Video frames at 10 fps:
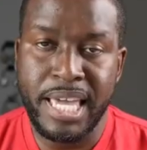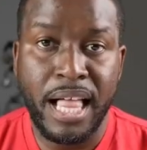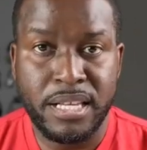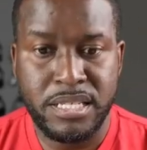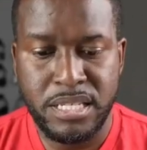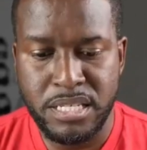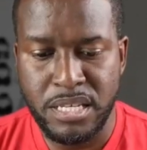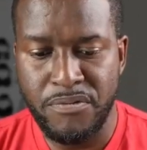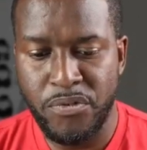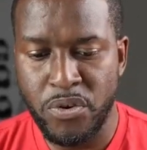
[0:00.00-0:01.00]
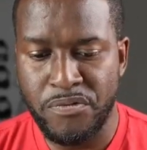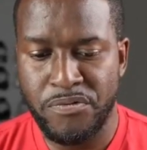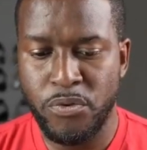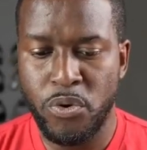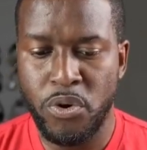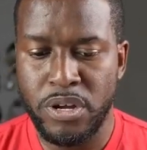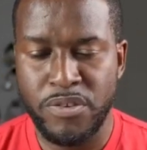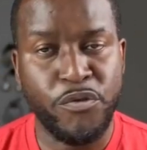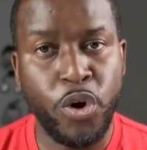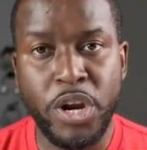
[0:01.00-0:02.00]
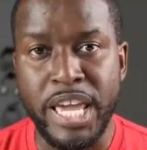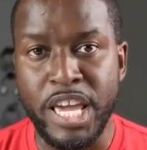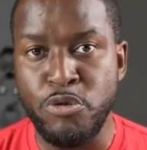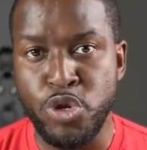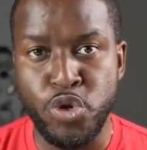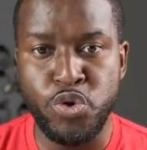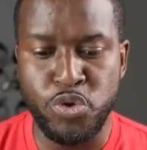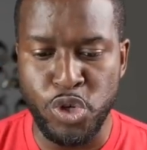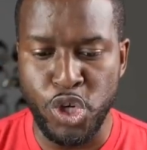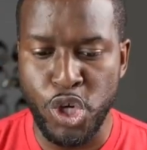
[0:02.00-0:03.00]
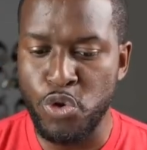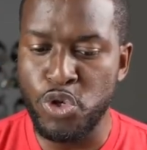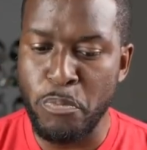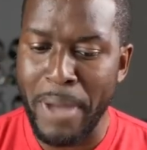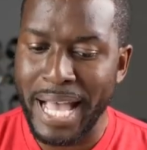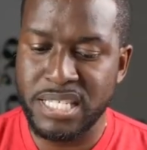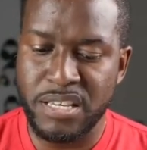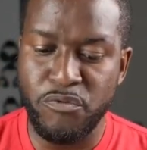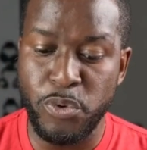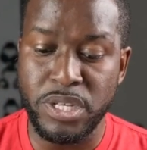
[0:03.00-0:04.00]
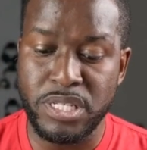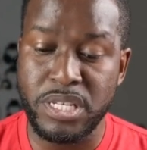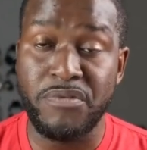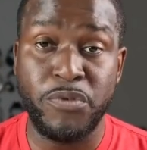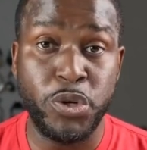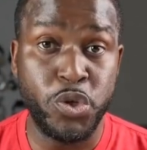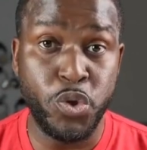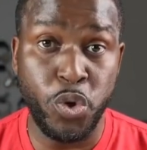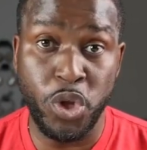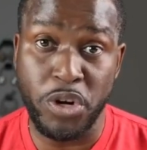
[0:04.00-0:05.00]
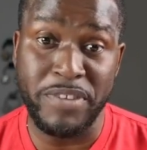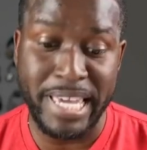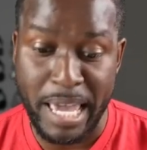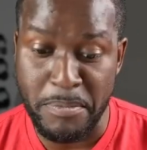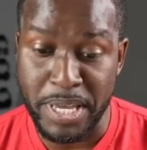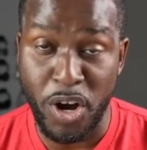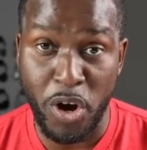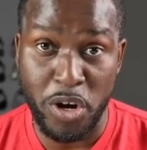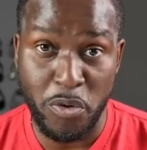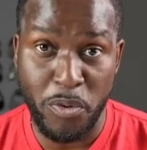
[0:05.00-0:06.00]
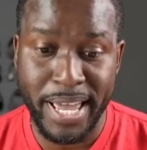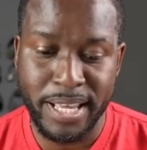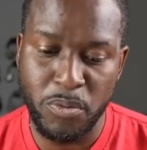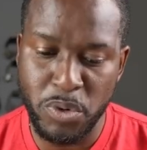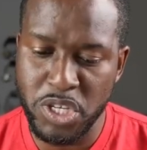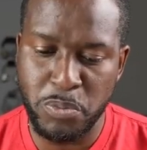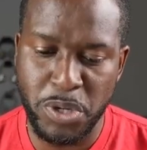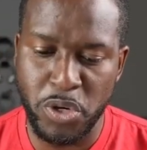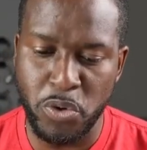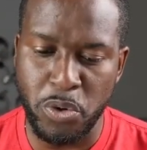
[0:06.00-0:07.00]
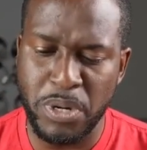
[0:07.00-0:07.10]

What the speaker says: Galaxy Z Fold 4, you've got a huge, massive real estate for you to do a lot of gaming on, right? Which is pretty cool.